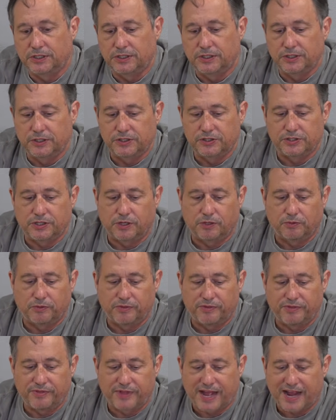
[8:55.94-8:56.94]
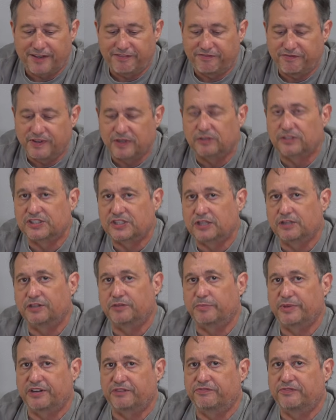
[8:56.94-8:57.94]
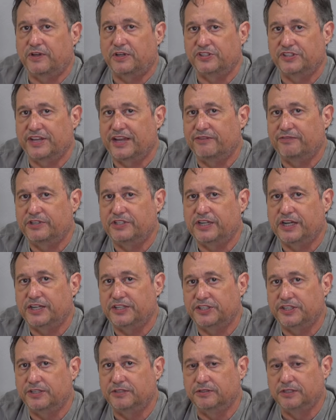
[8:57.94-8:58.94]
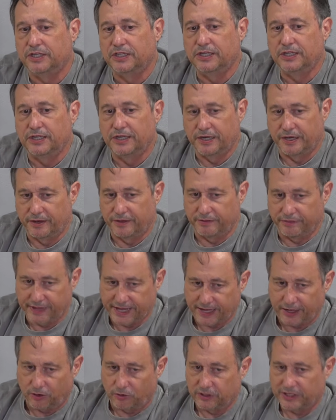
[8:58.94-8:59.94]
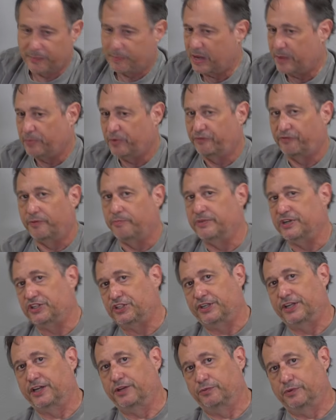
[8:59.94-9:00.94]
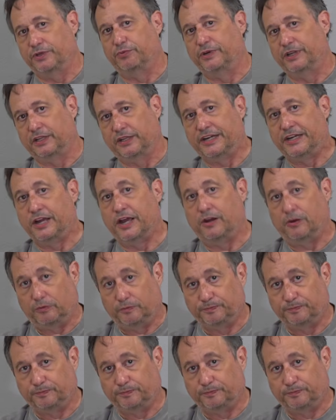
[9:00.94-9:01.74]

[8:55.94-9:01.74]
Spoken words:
So I feel it's a little bit of false advertising that only people from Michigan would really know.